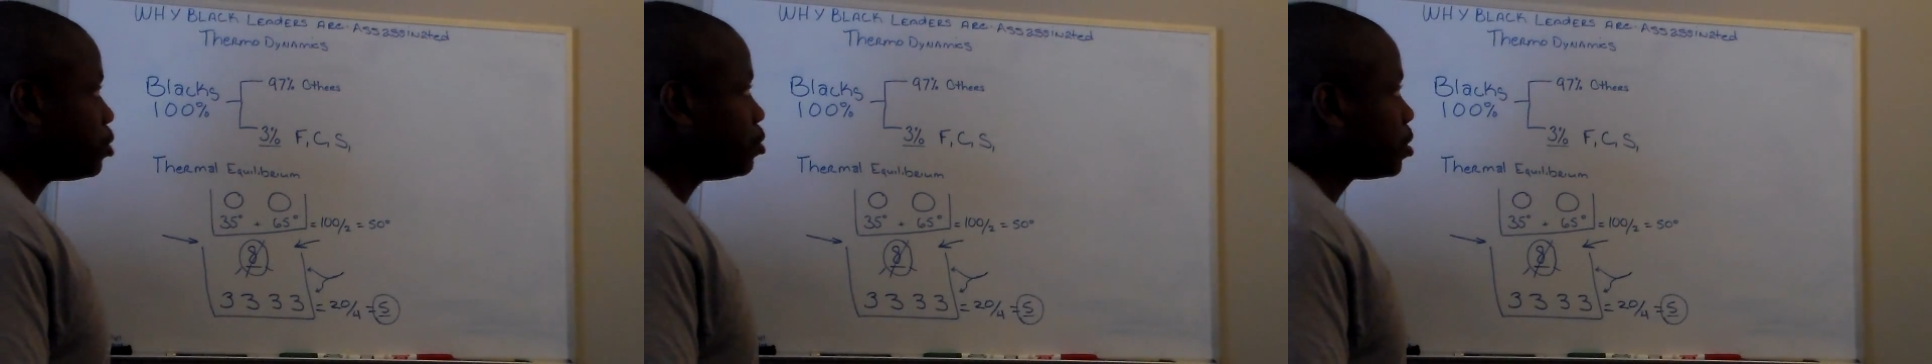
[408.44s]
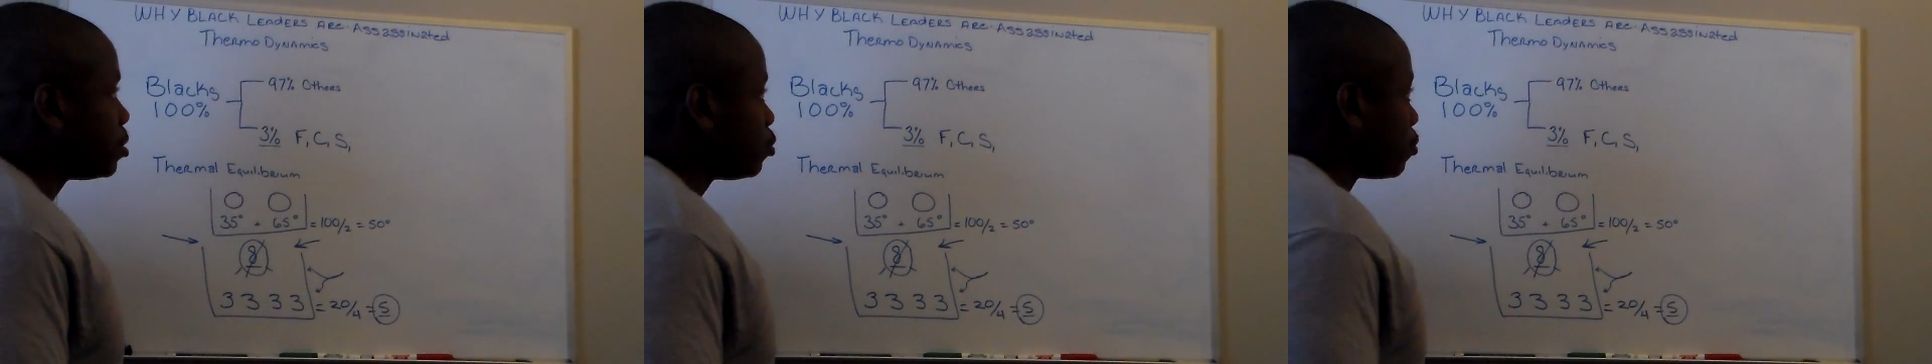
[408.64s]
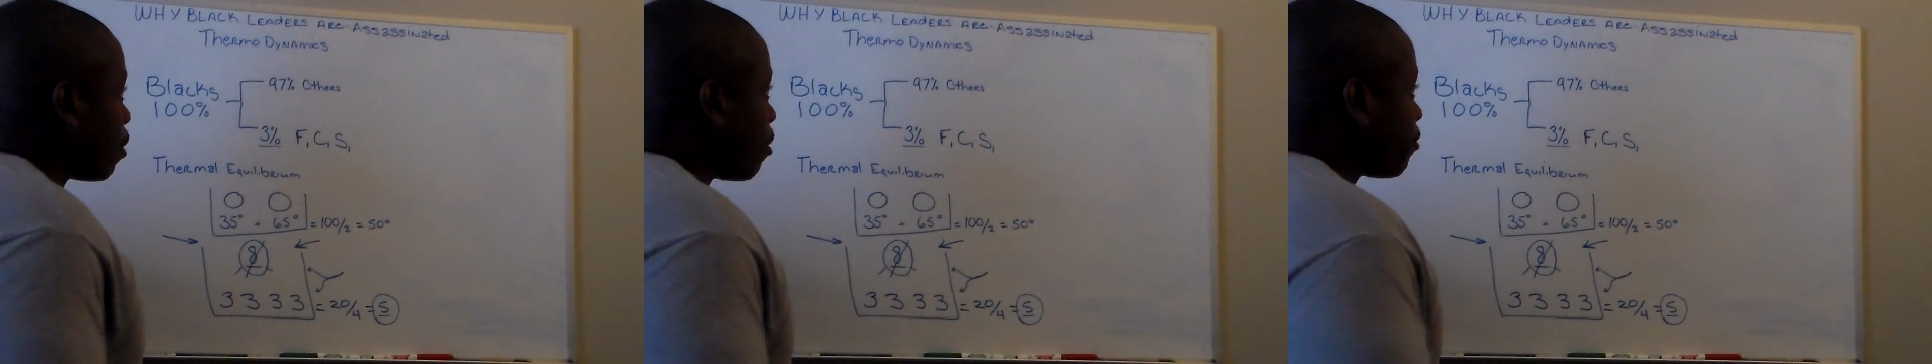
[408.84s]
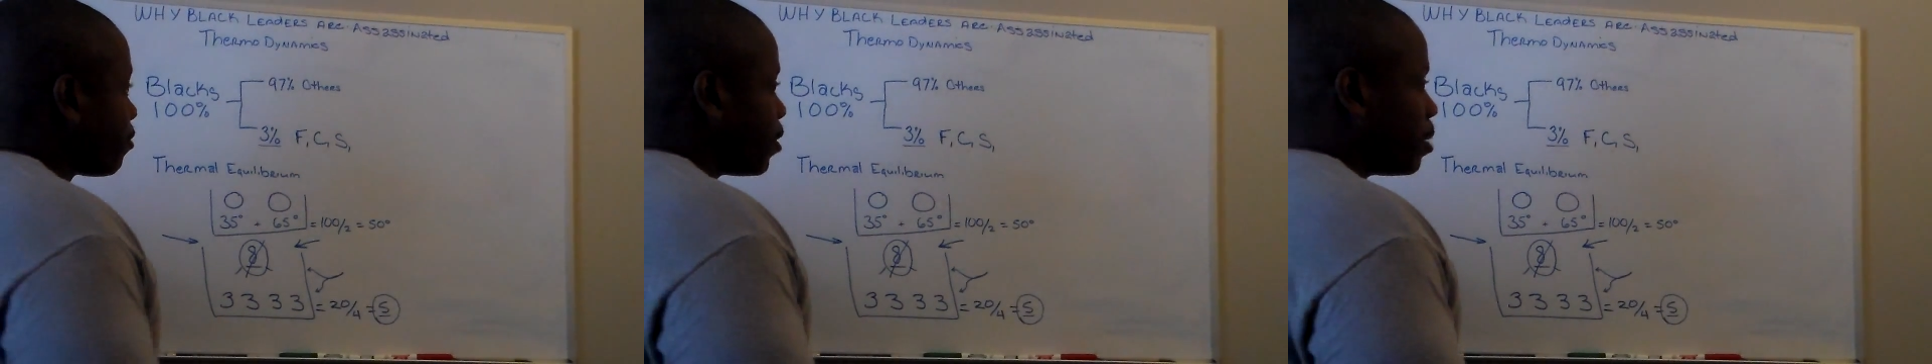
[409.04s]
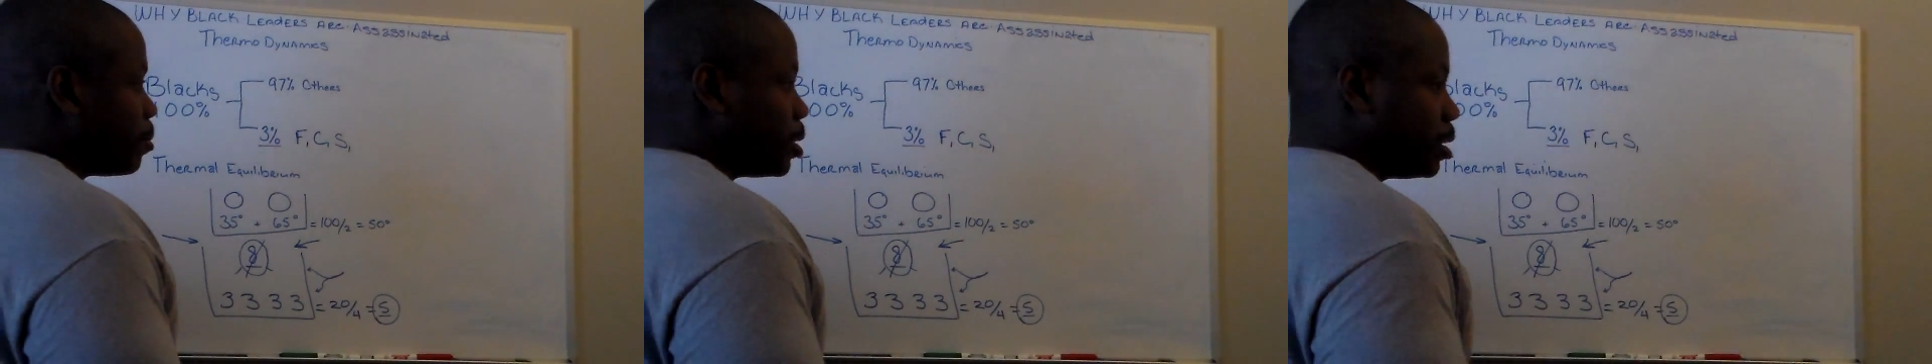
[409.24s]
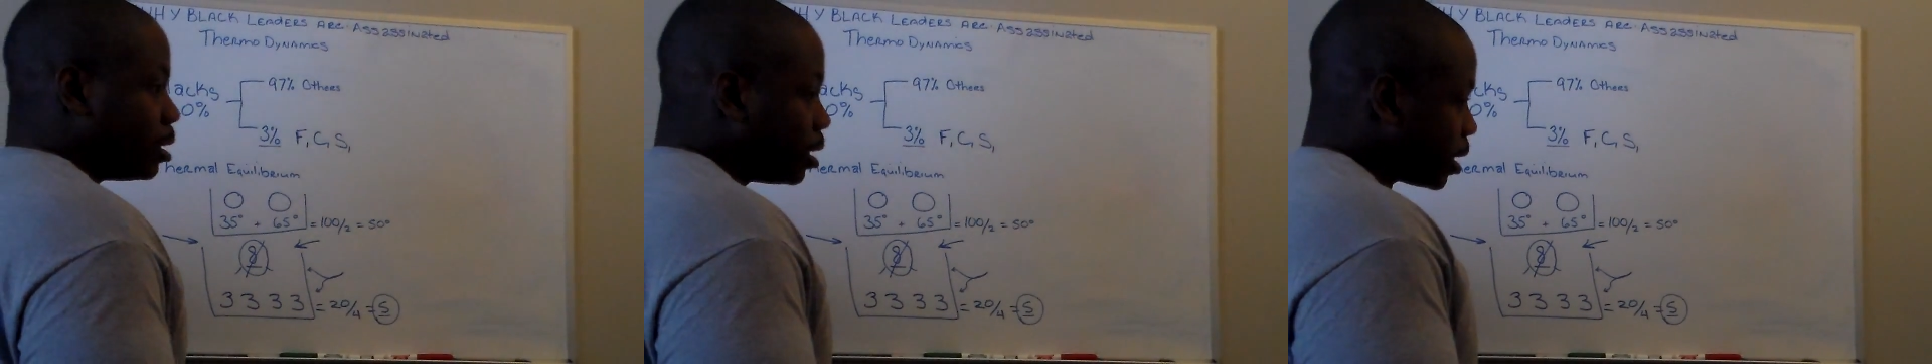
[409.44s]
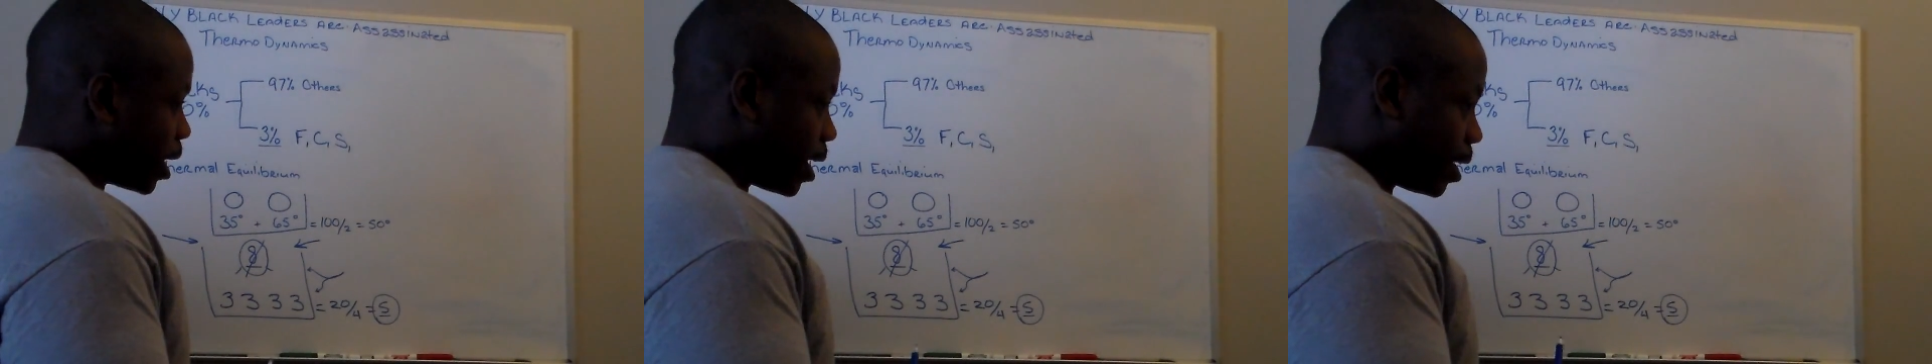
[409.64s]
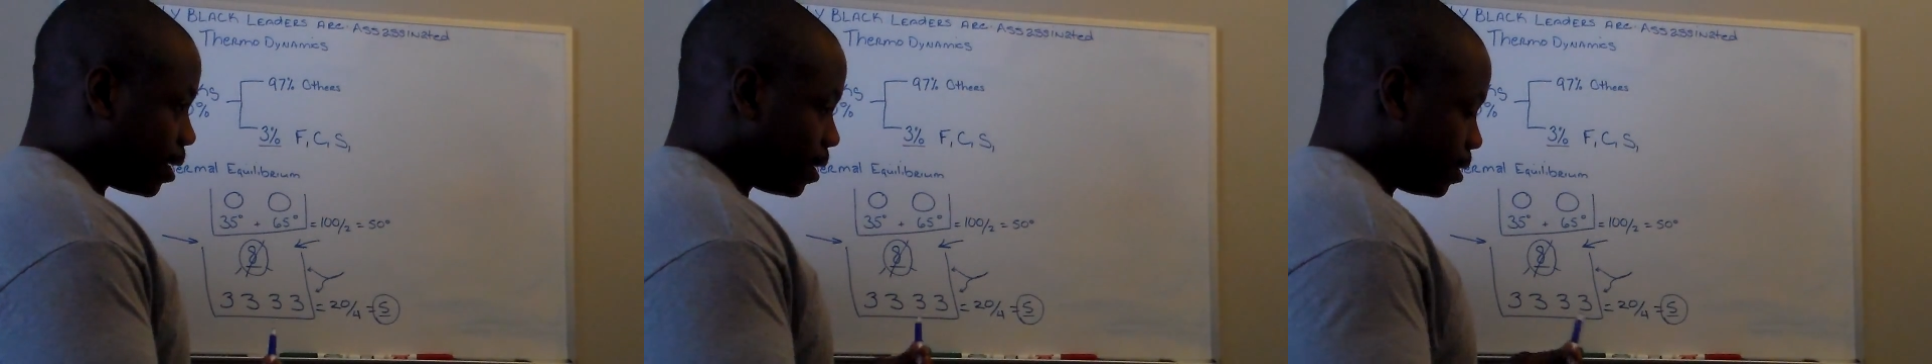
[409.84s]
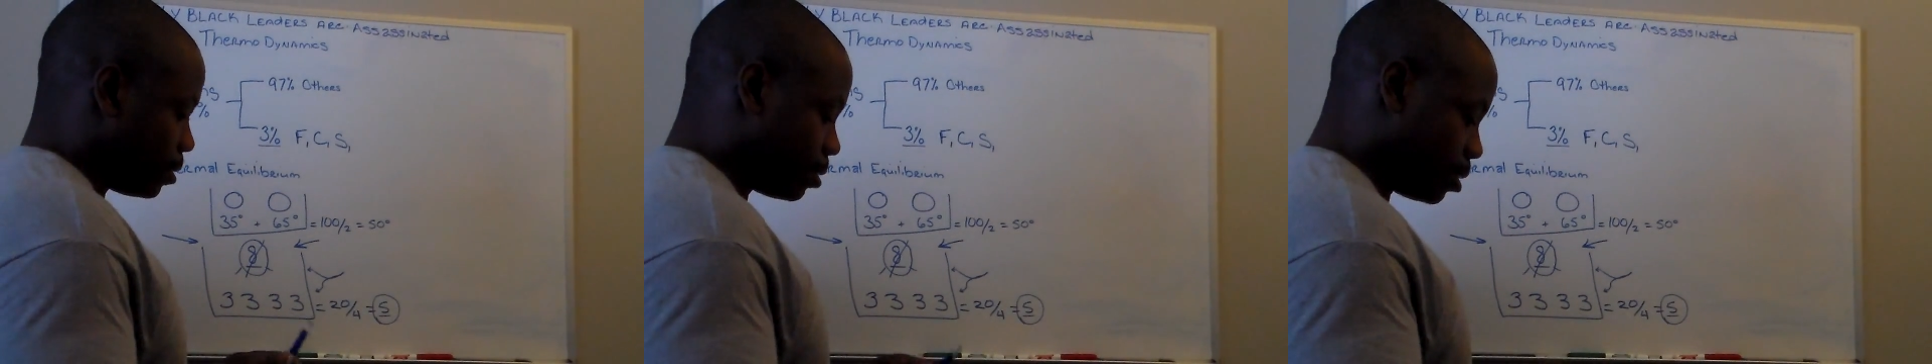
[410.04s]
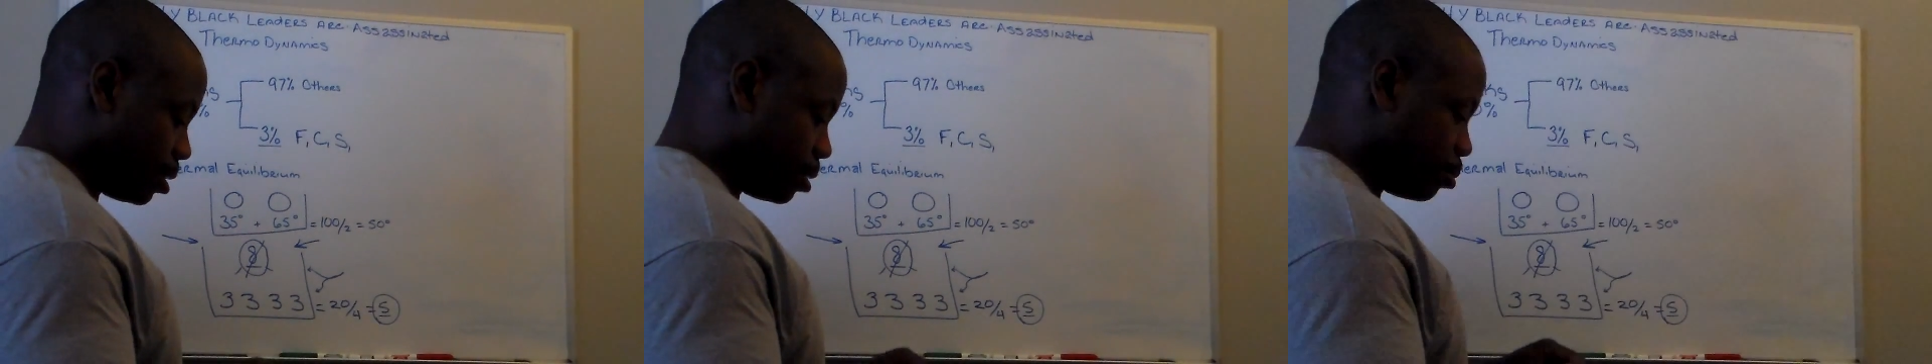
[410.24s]
that you can draw from and look at it
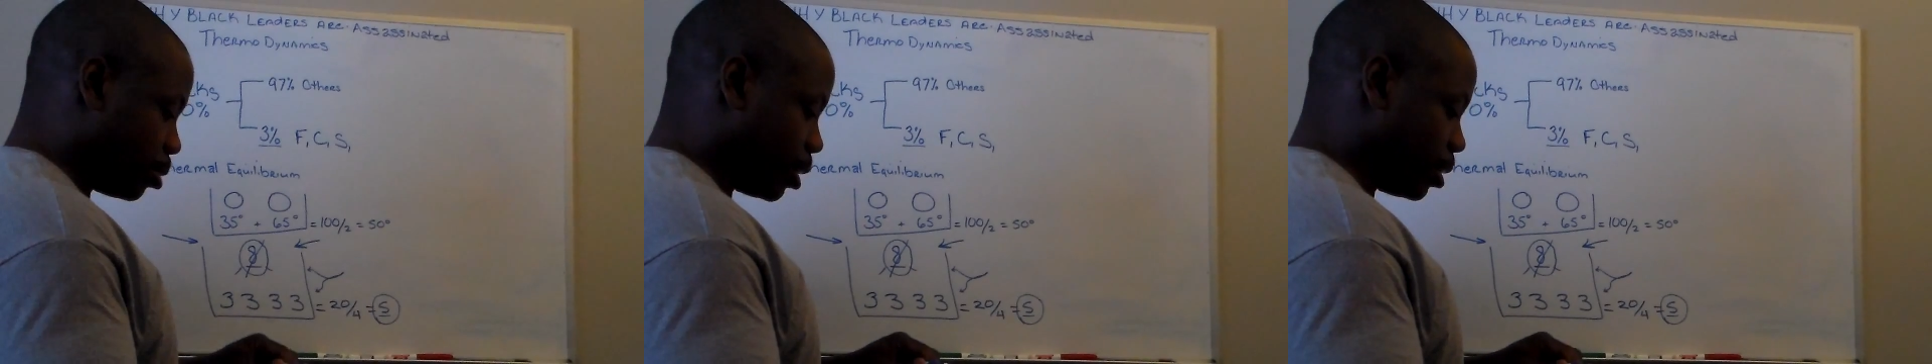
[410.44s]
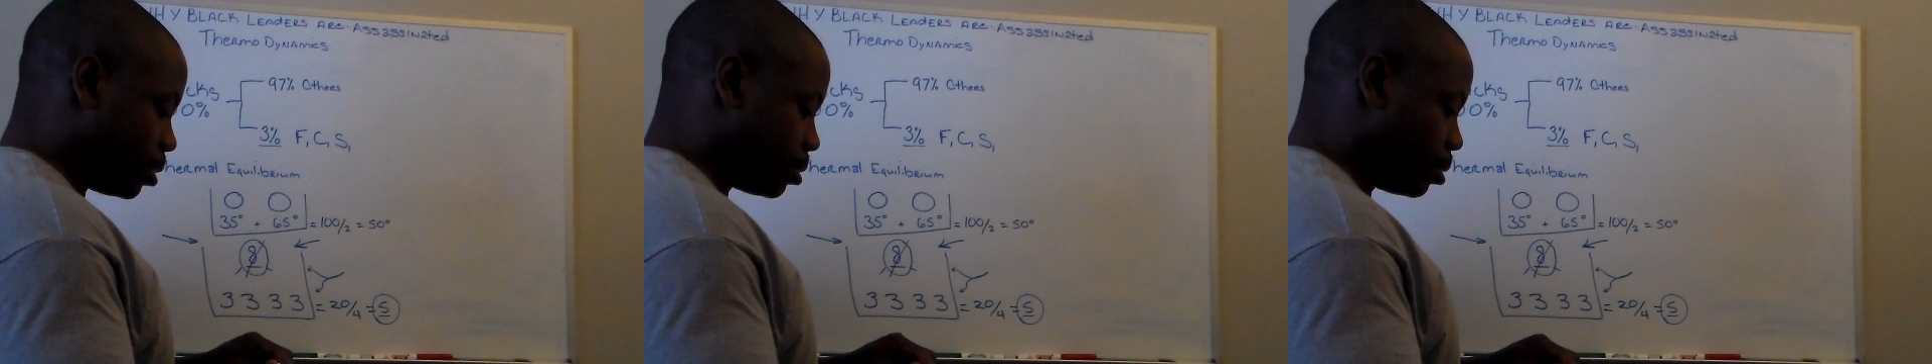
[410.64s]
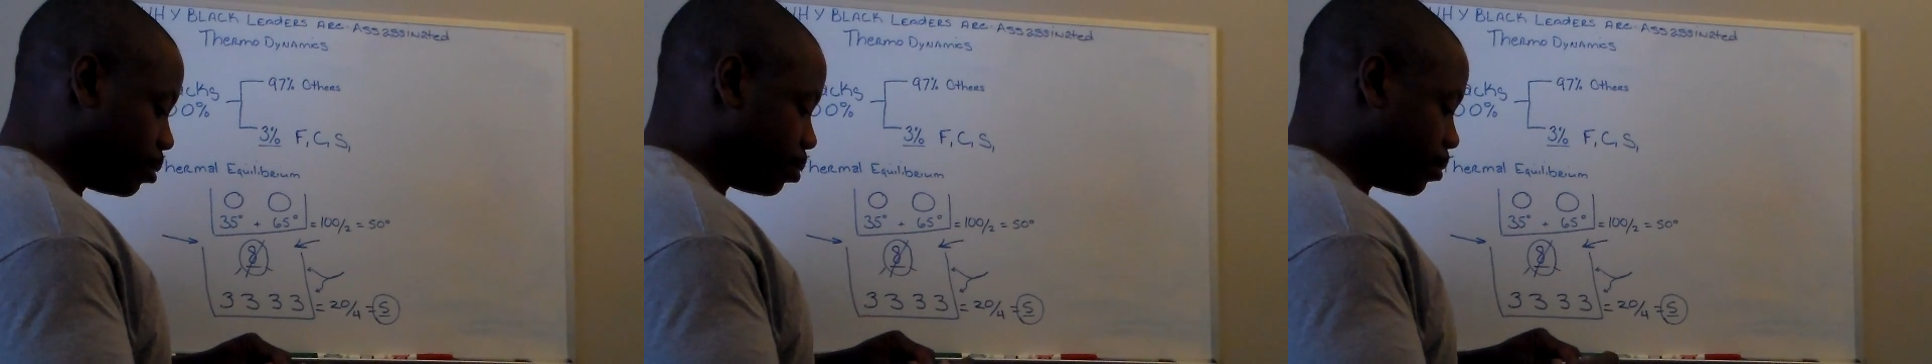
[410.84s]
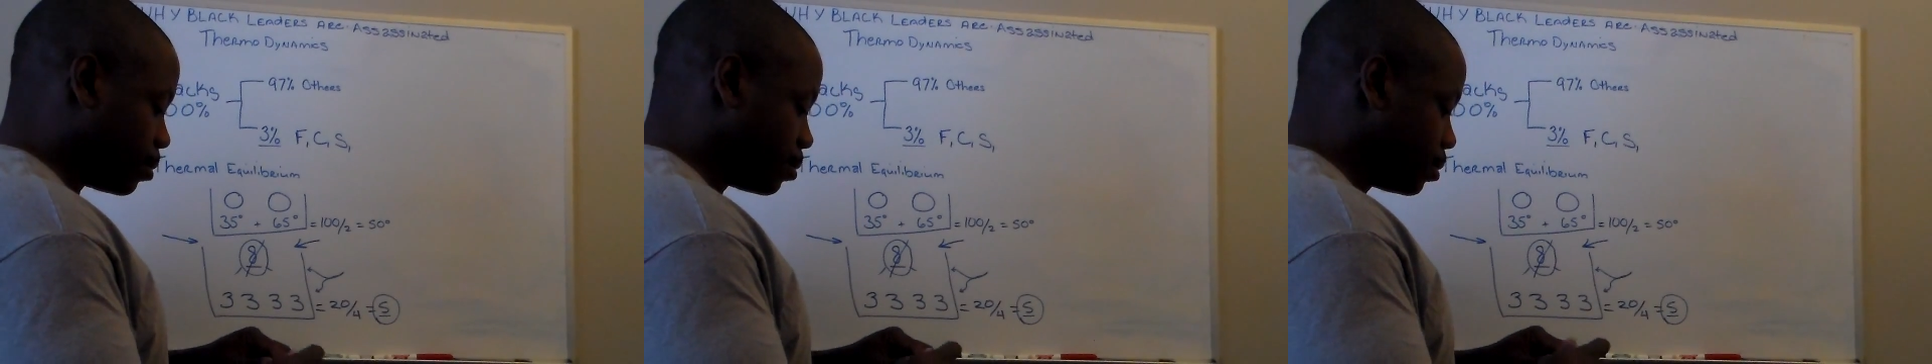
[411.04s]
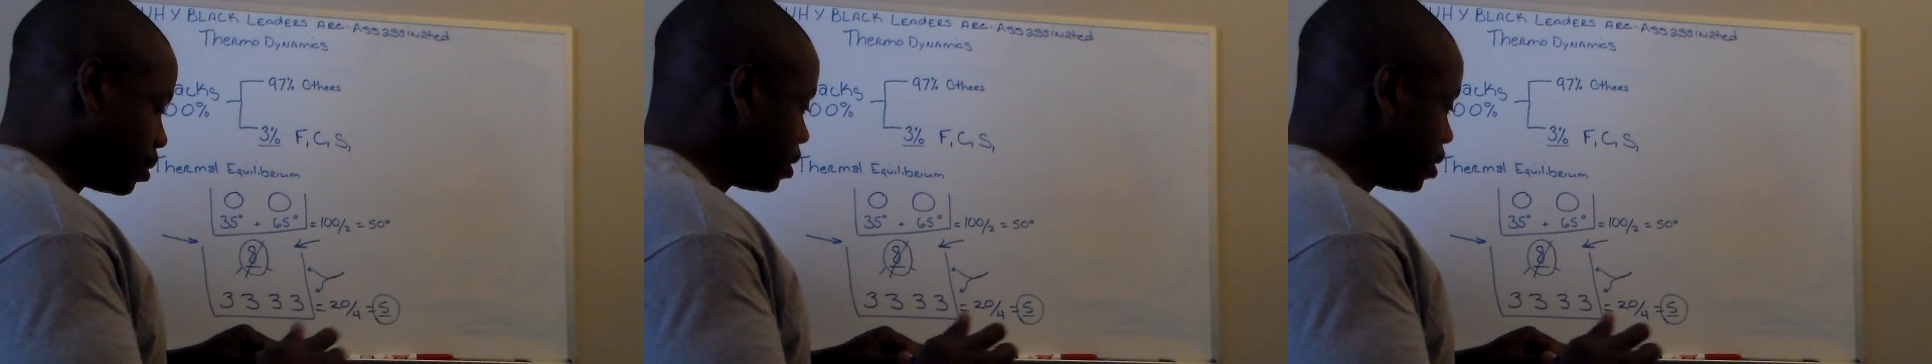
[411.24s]
and see it plain and simple.